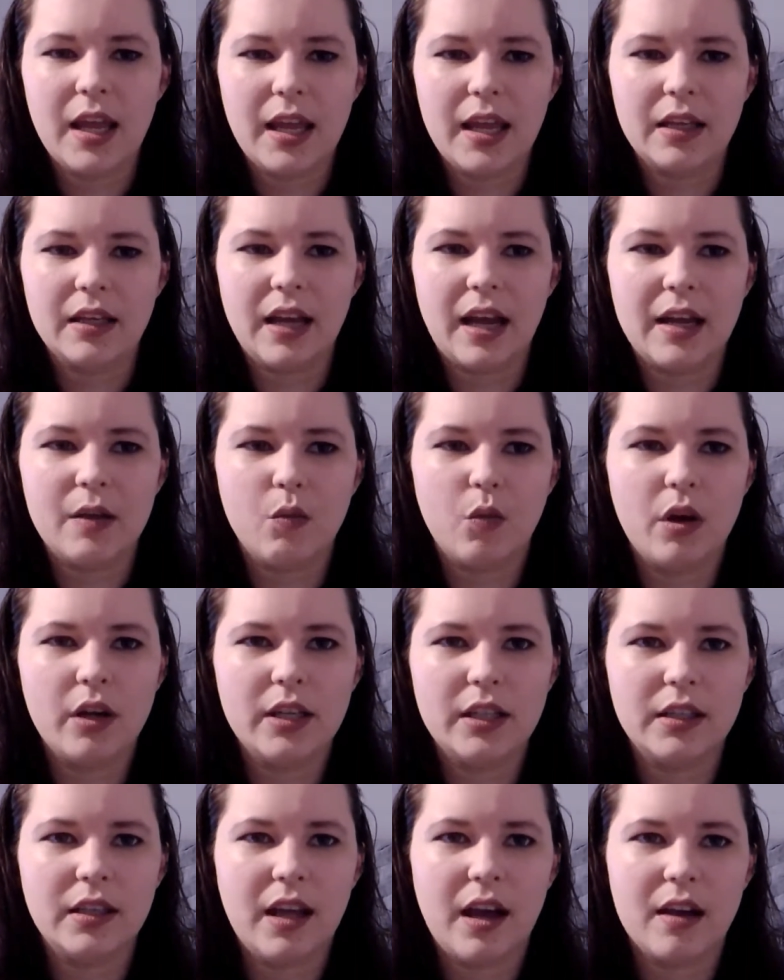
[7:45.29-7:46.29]
And I
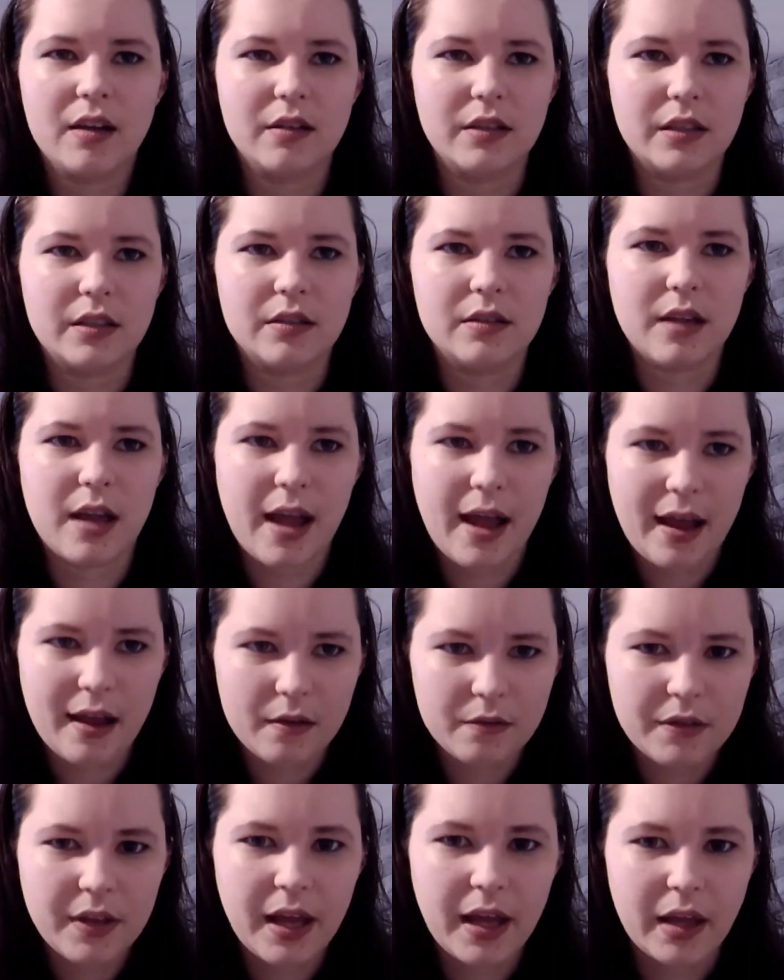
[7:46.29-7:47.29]
wanted Lachlan to
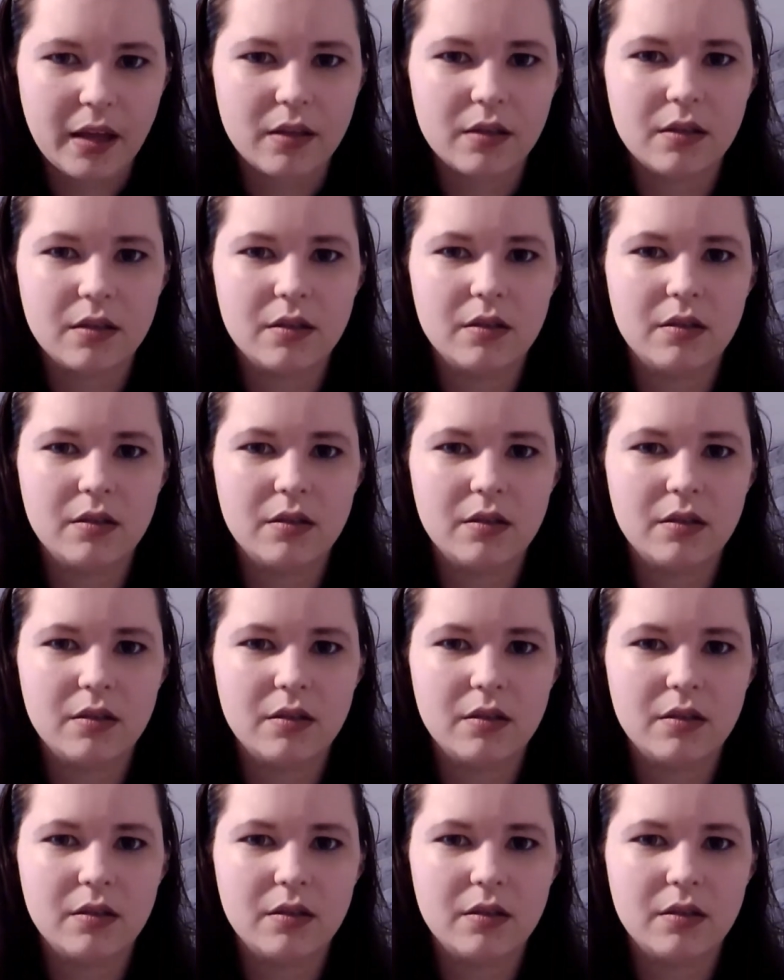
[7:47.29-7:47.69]
have that,